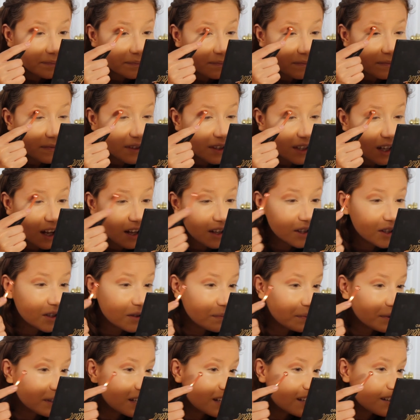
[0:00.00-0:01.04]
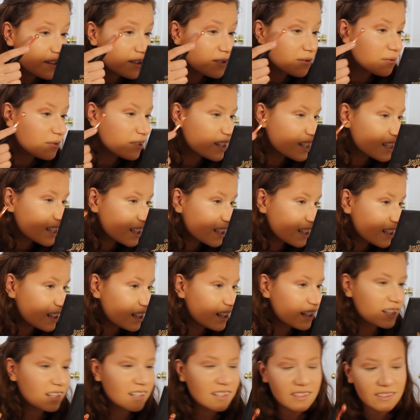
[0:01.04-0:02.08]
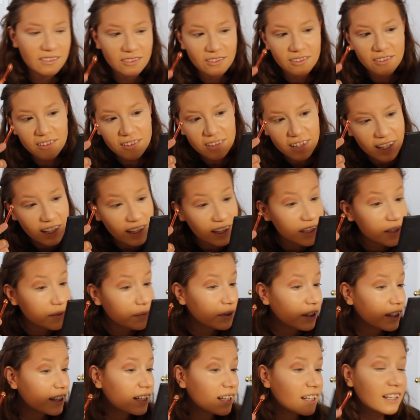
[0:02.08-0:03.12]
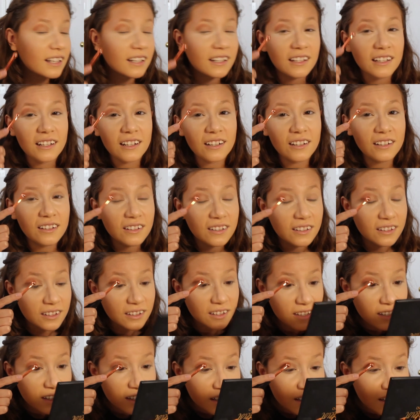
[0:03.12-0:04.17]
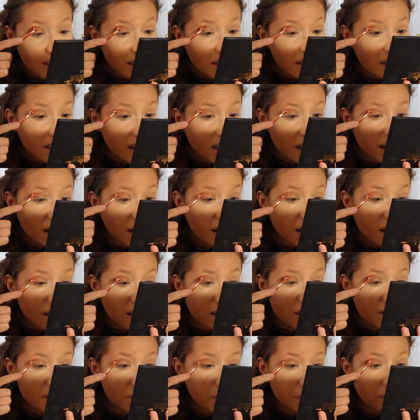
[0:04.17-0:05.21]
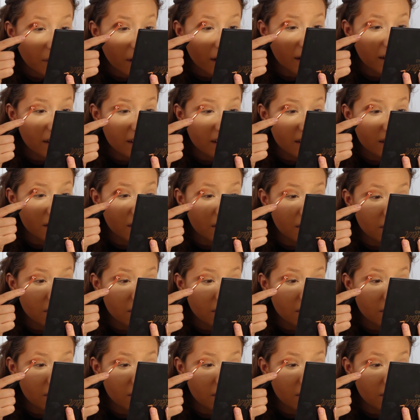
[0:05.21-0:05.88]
Not too pleased with it. It doesn't look like it's blending it in as well as a